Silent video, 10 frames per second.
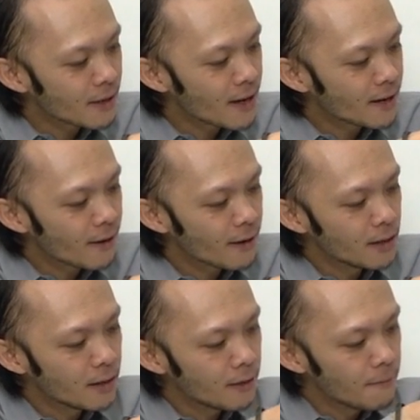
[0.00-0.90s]

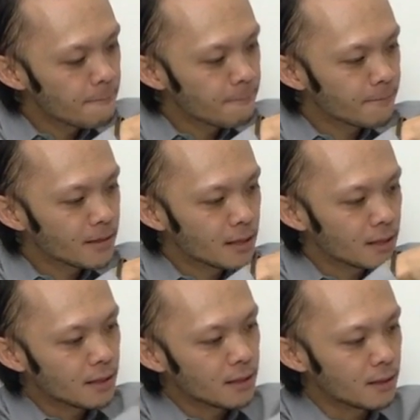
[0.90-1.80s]

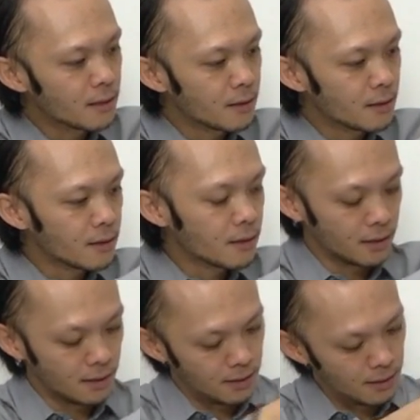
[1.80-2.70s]

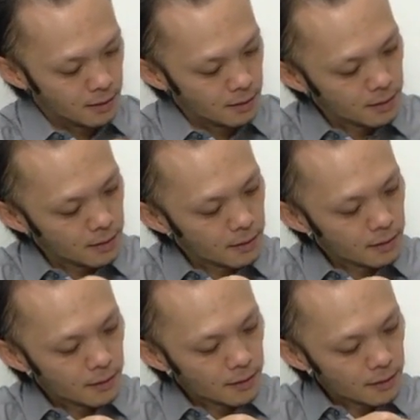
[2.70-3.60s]

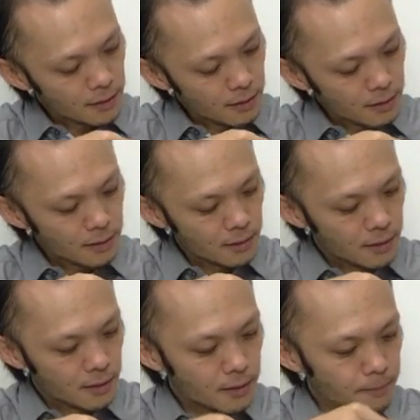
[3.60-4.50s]

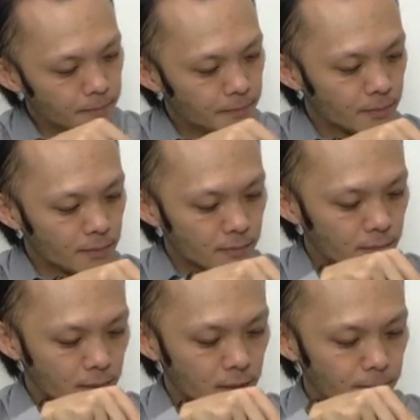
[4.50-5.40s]

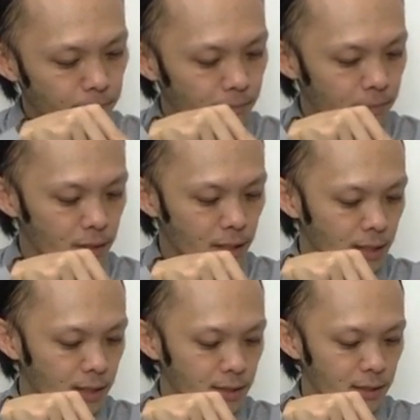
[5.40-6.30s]

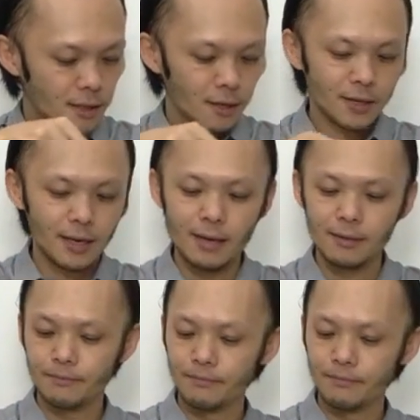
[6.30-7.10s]
No one is speaking in this clip.